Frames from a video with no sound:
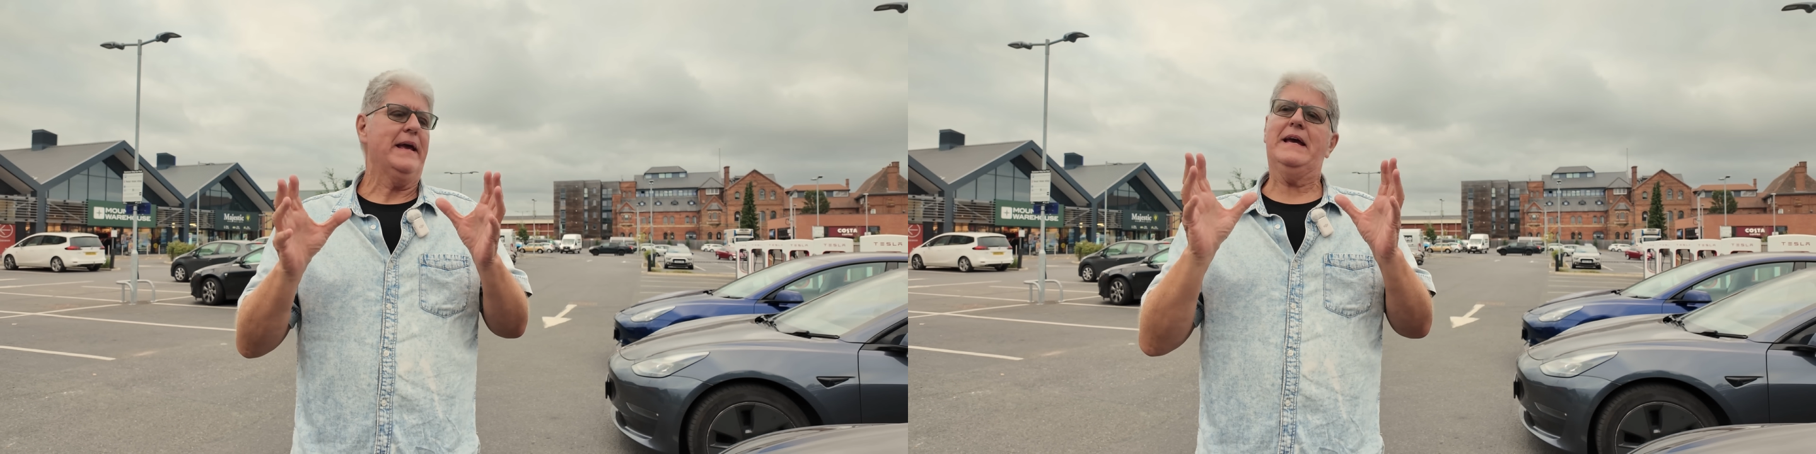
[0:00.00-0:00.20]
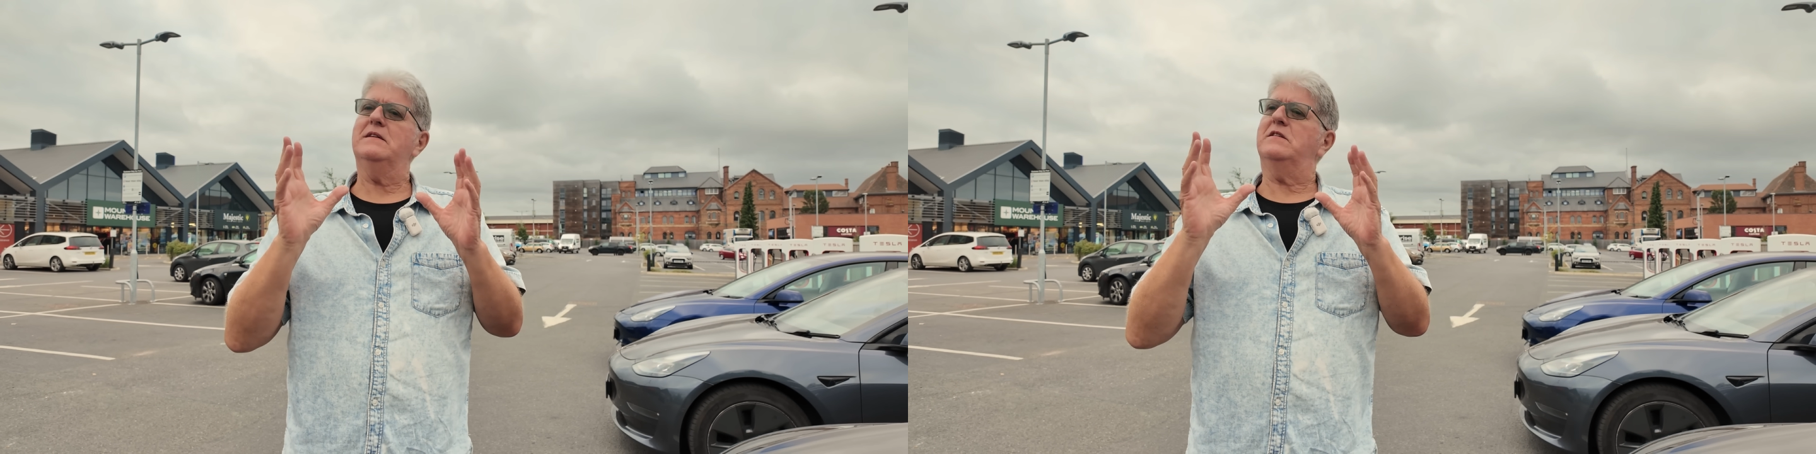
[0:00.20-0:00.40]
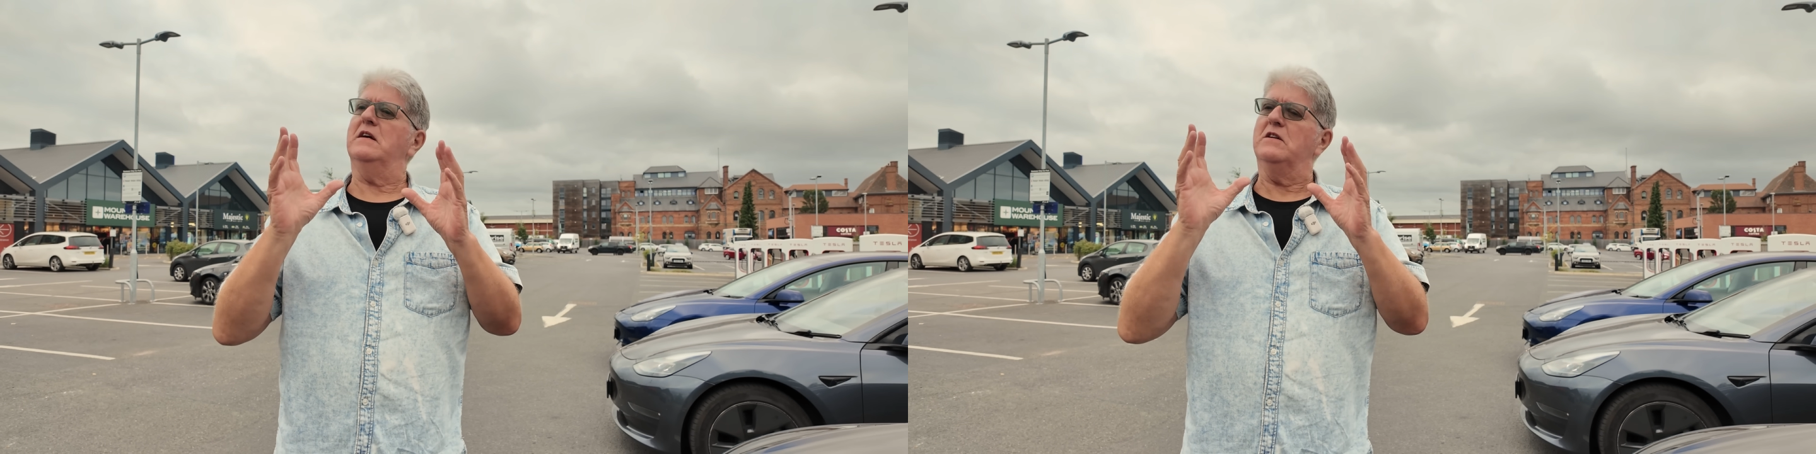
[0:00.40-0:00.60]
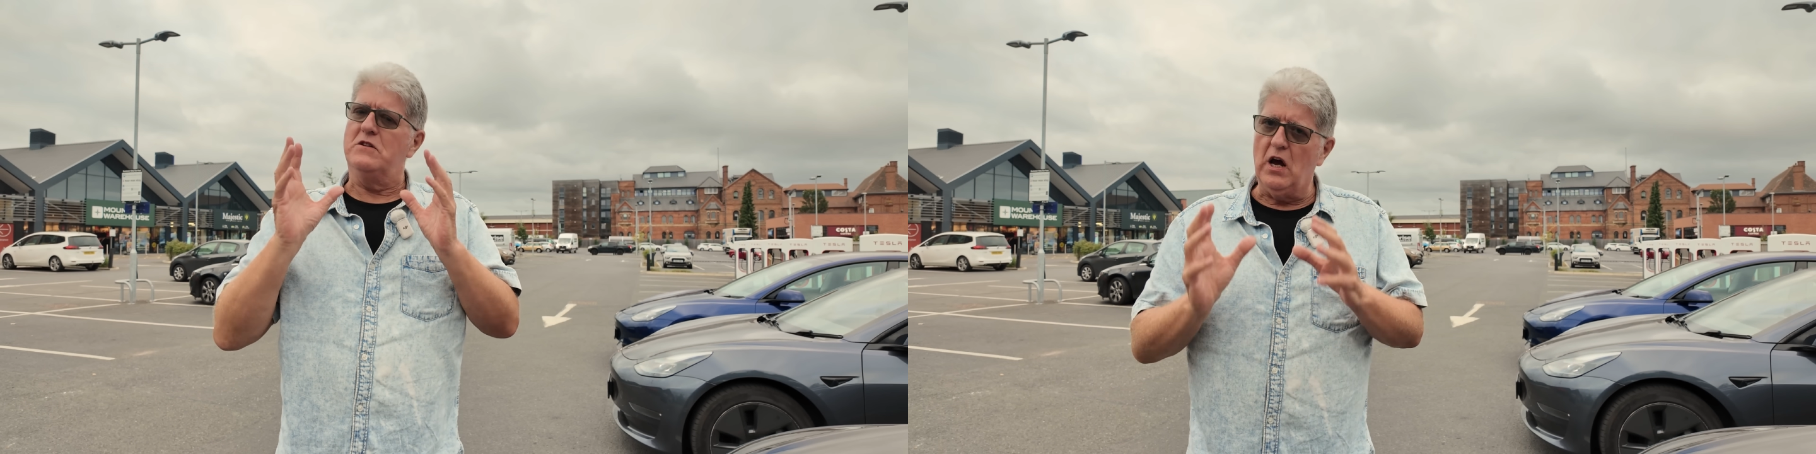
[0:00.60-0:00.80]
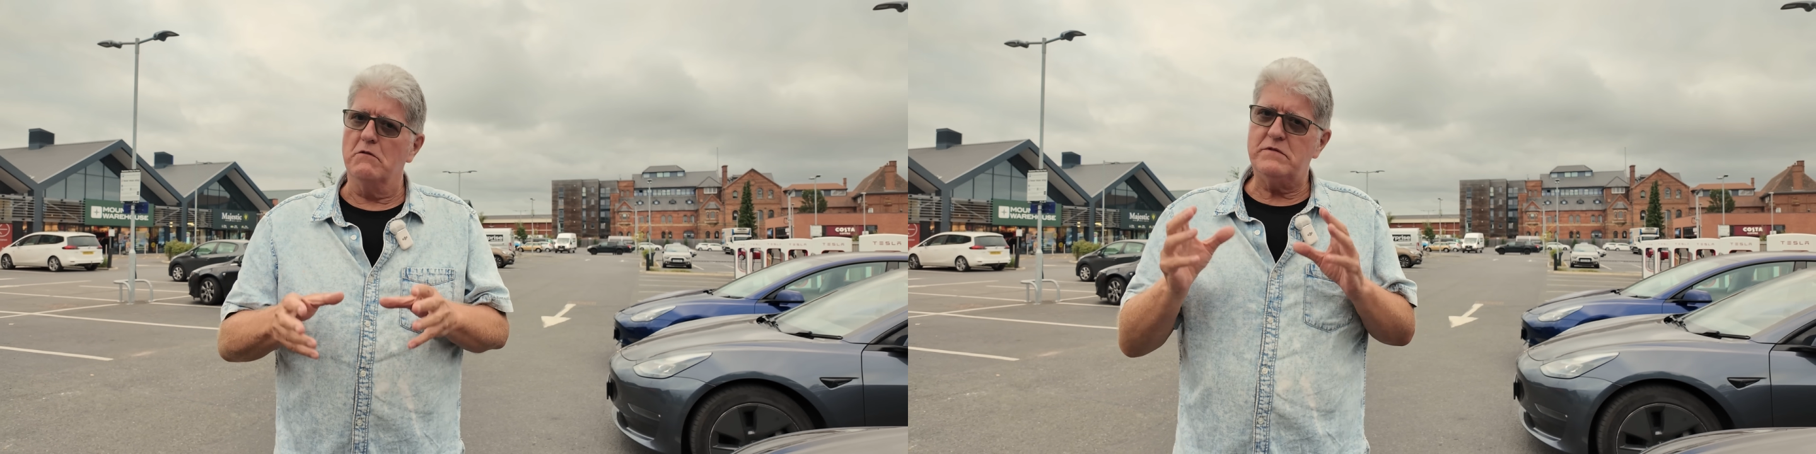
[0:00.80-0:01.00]
is
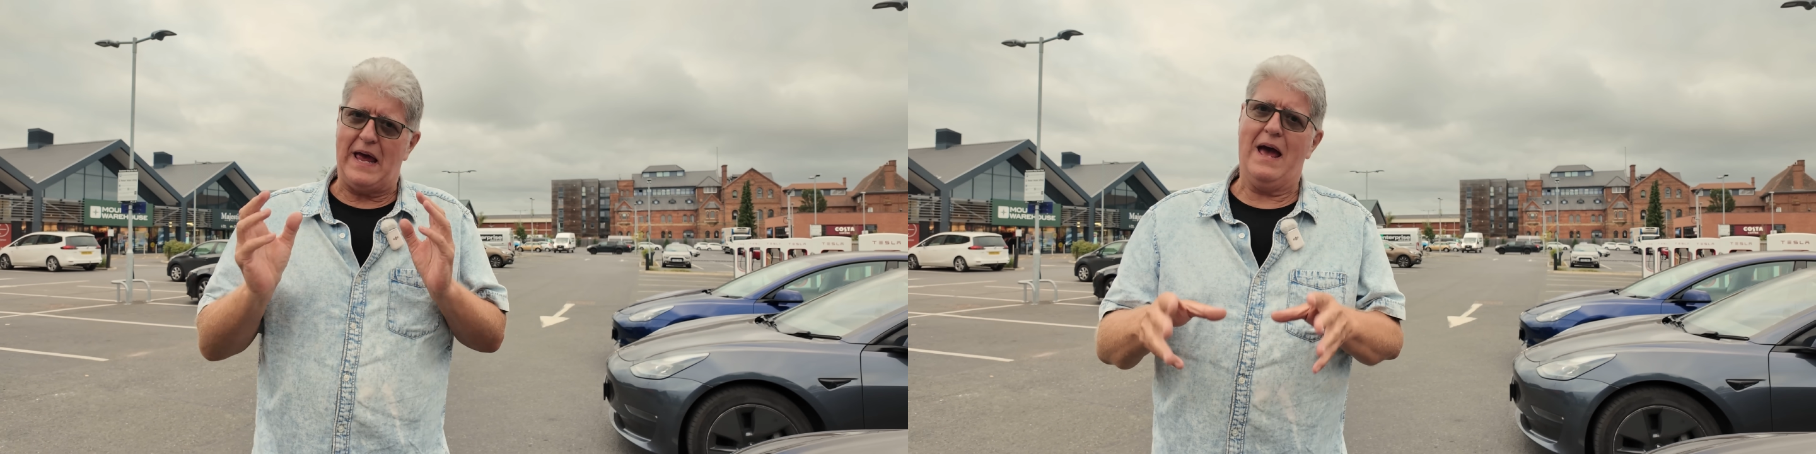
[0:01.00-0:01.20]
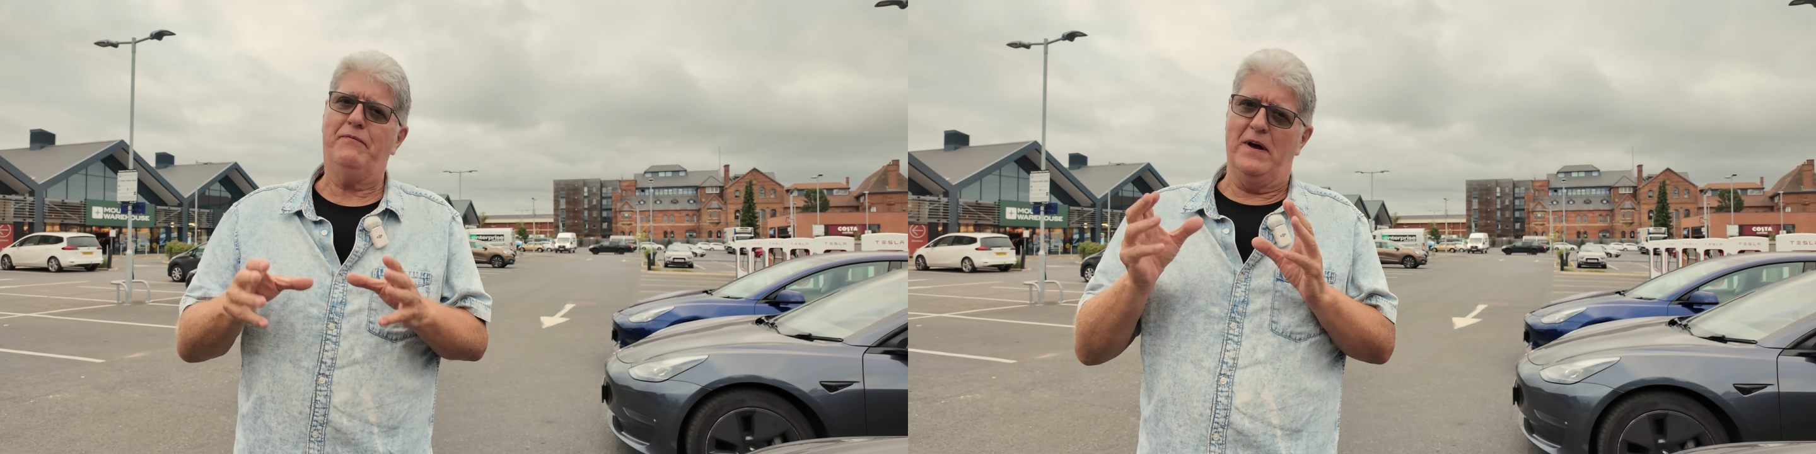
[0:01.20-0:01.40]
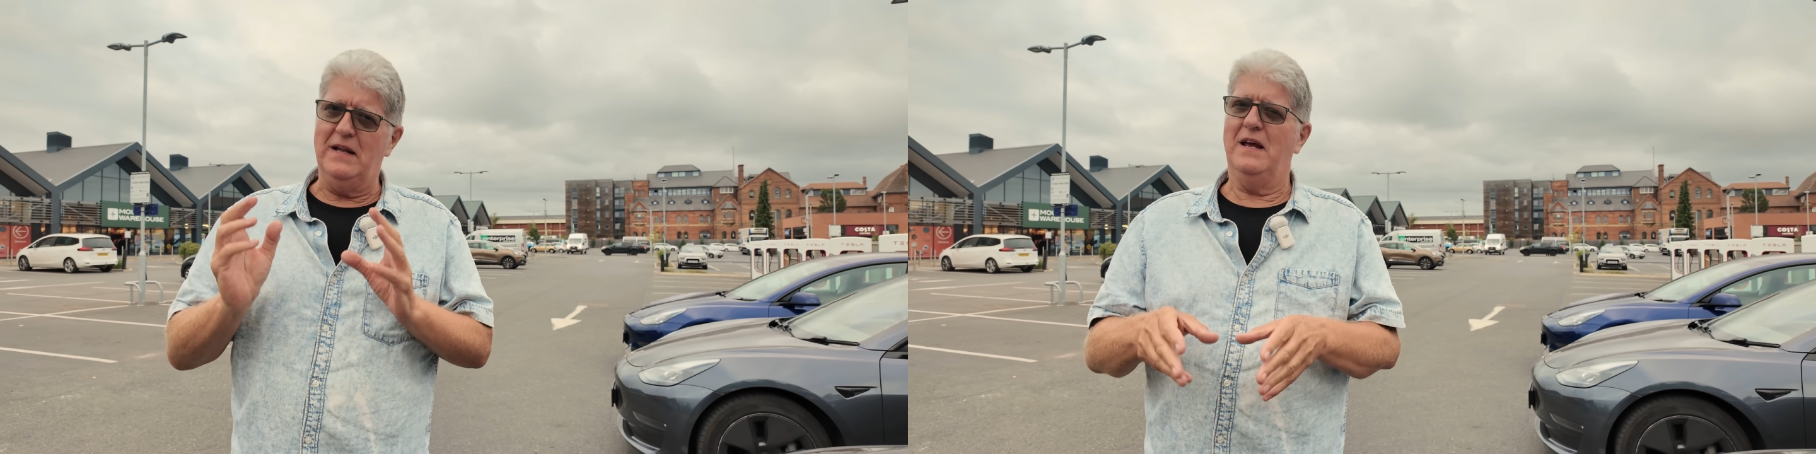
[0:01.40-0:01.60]
that don't ever